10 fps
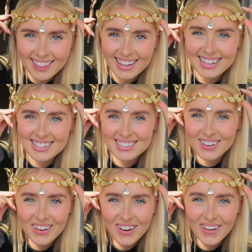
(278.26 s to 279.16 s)
these
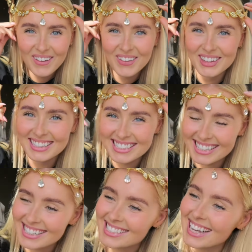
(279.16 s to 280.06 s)
onto
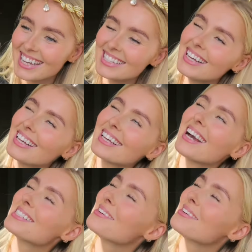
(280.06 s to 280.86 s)
the side. Guys,